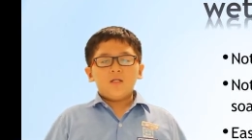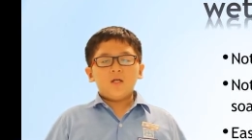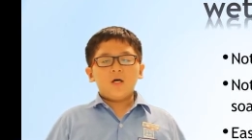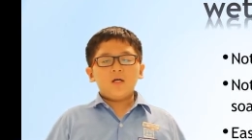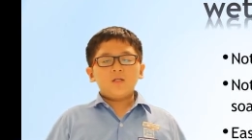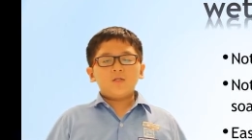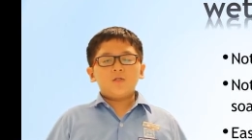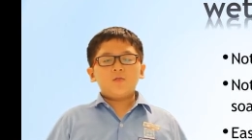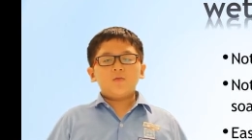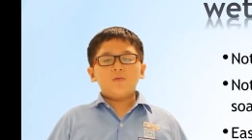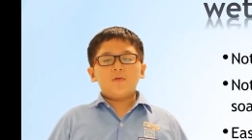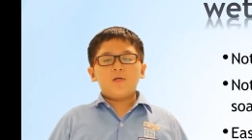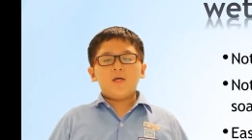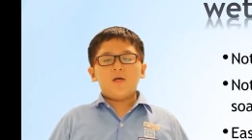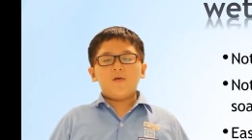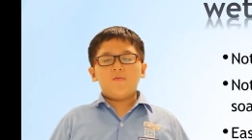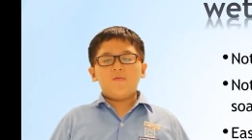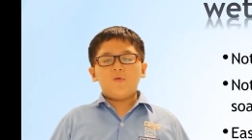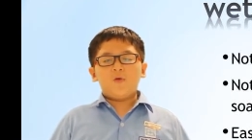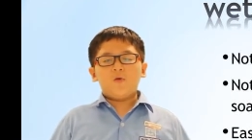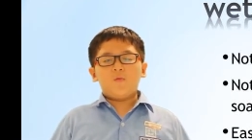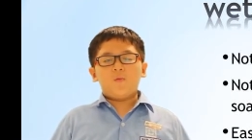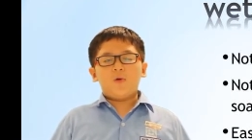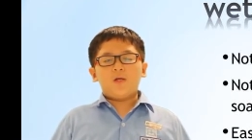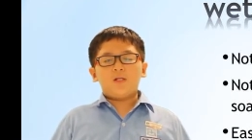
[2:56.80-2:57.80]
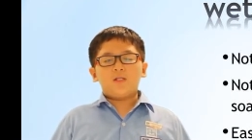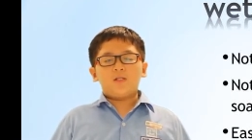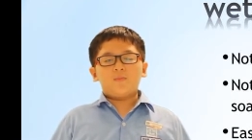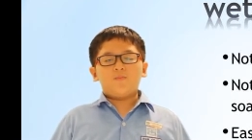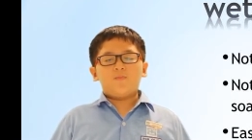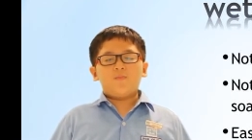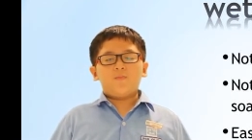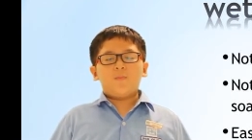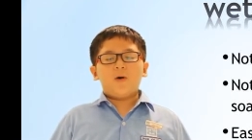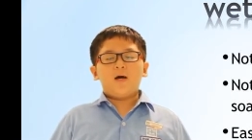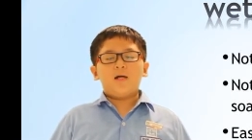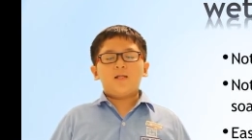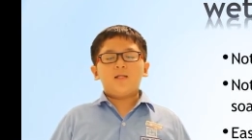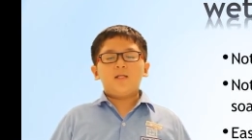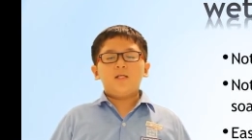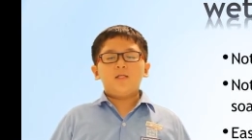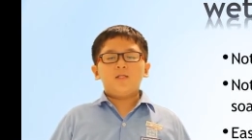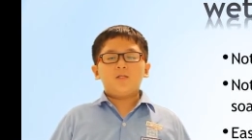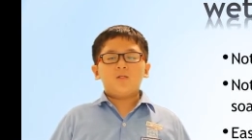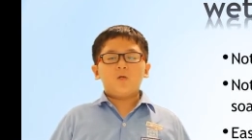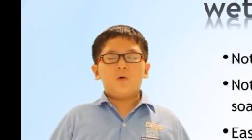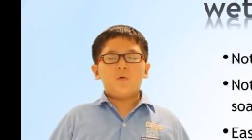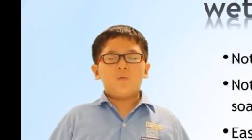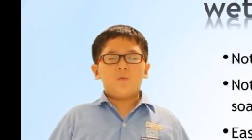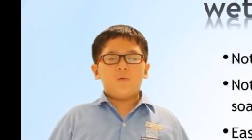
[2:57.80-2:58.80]
not too heavy when
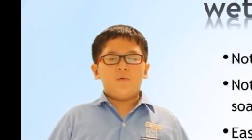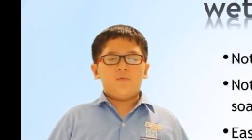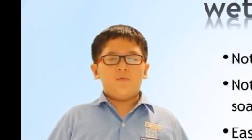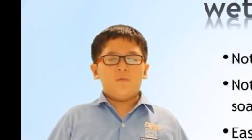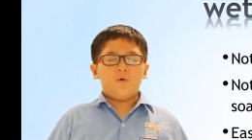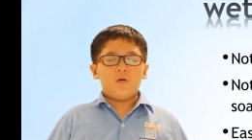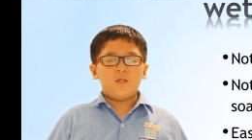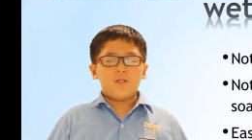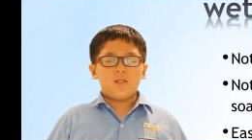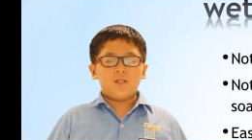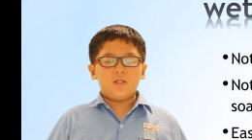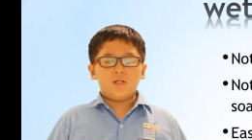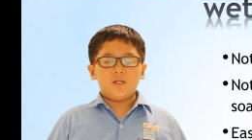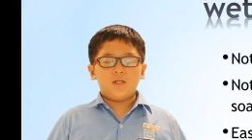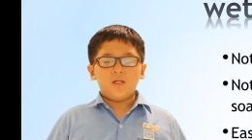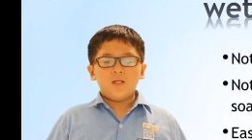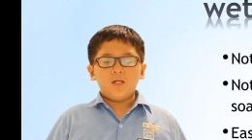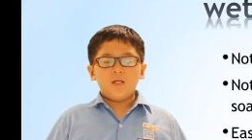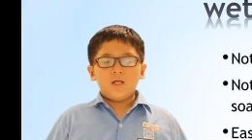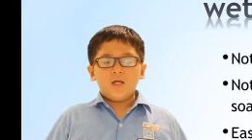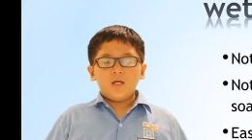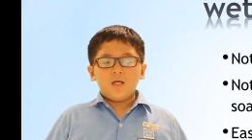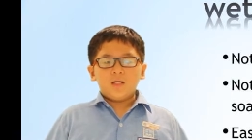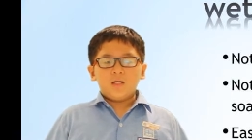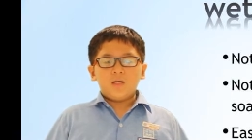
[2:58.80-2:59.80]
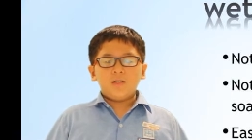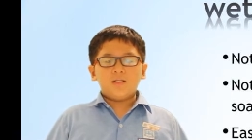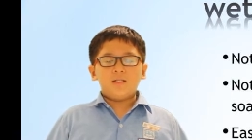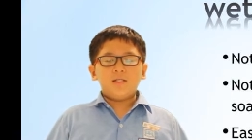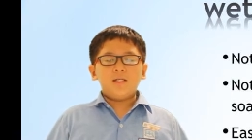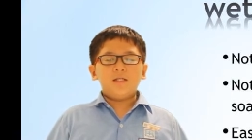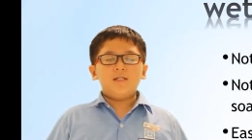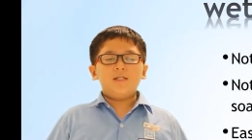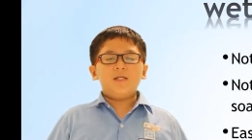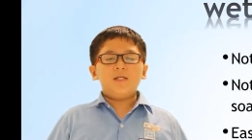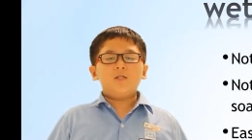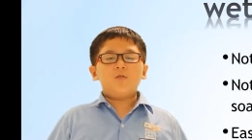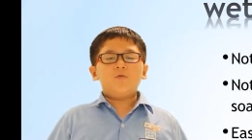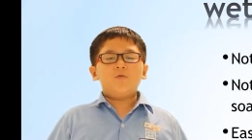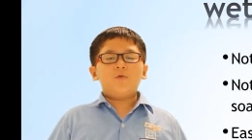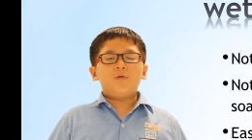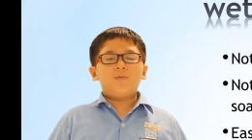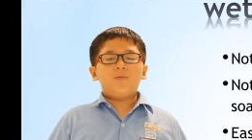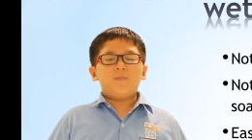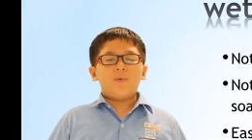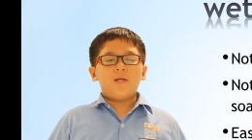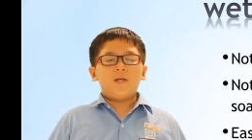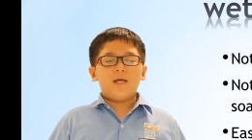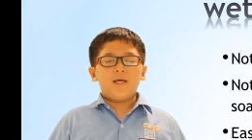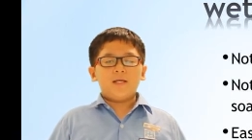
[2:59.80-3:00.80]
partly soaked with water. It's easier to
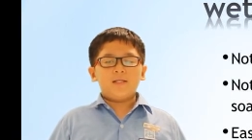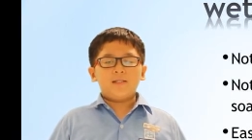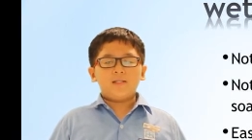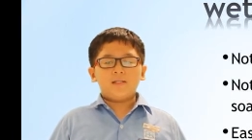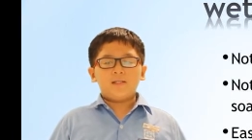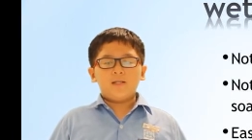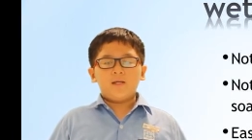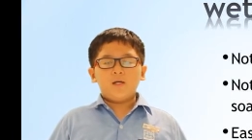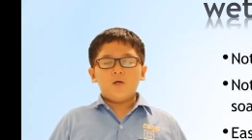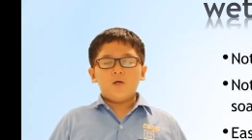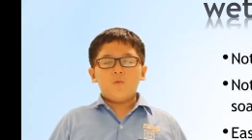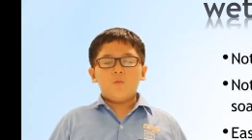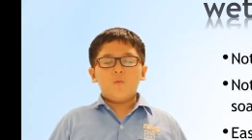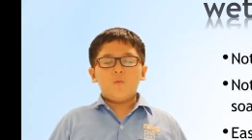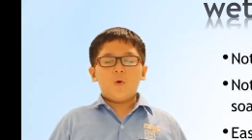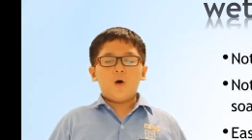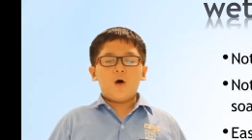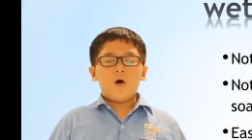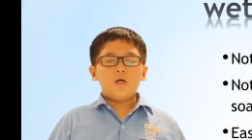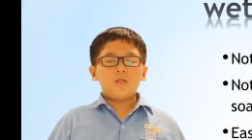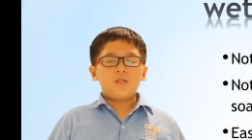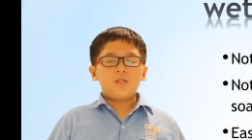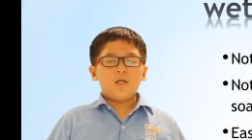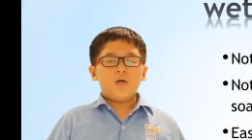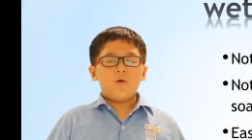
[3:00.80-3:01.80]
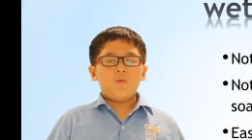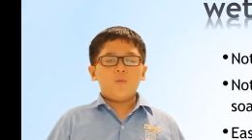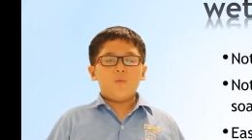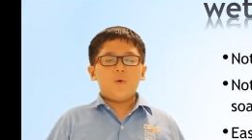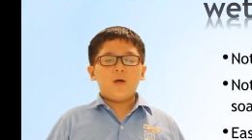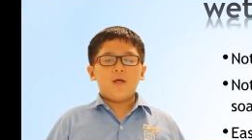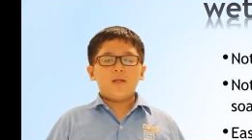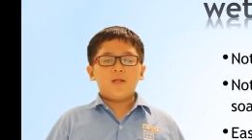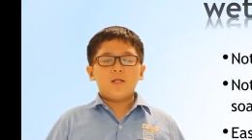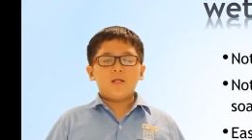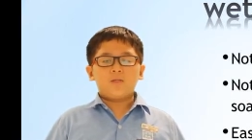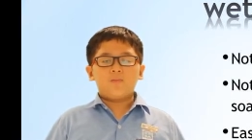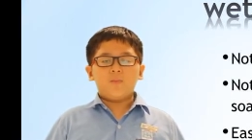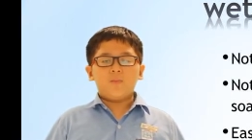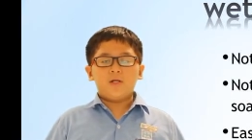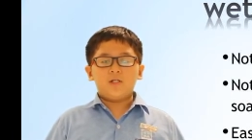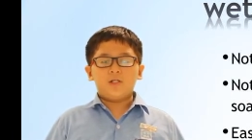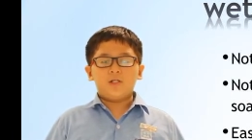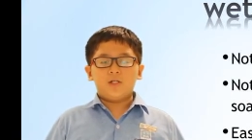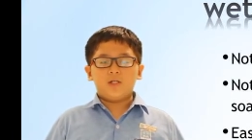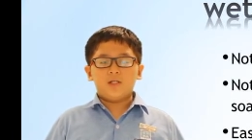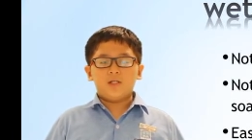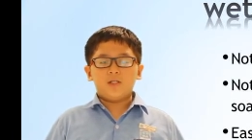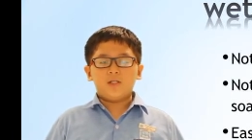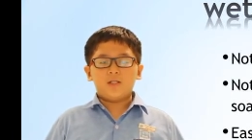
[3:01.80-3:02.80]
replace, wash and wet the
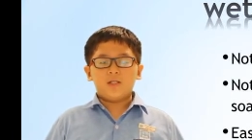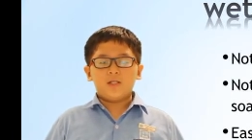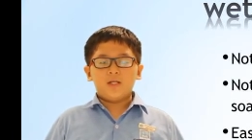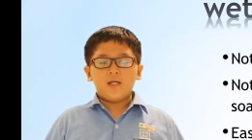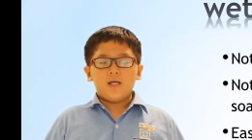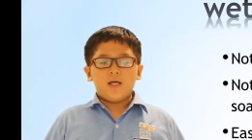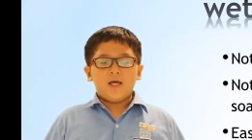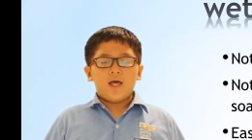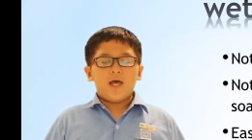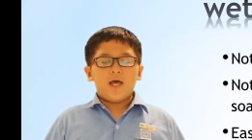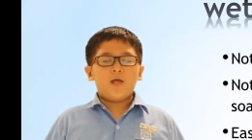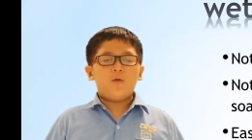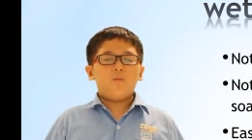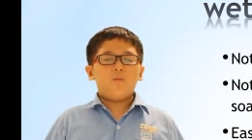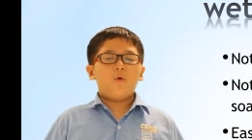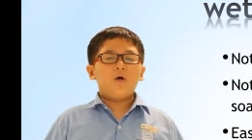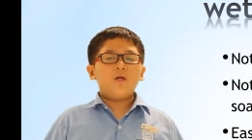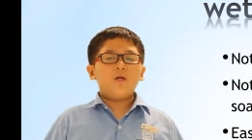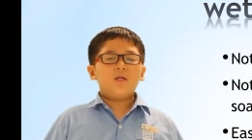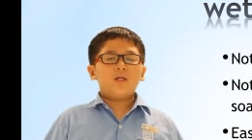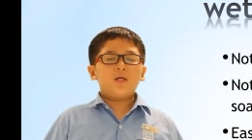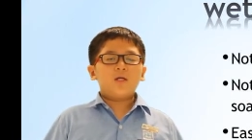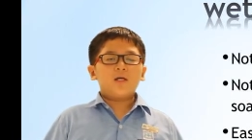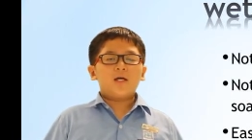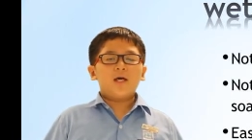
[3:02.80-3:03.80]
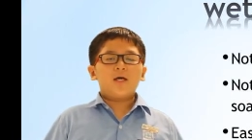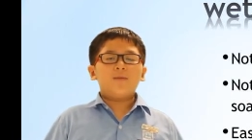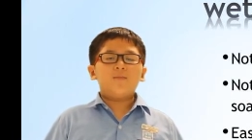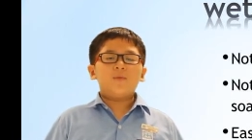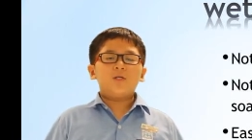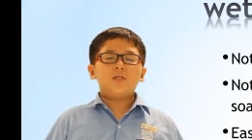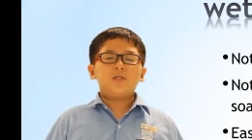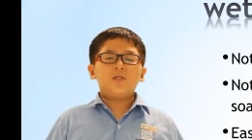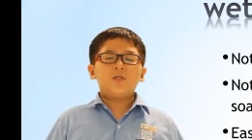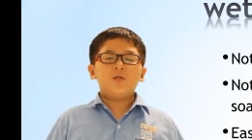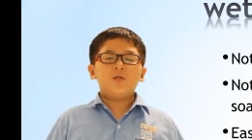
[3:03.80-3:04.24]
sponges, and water can be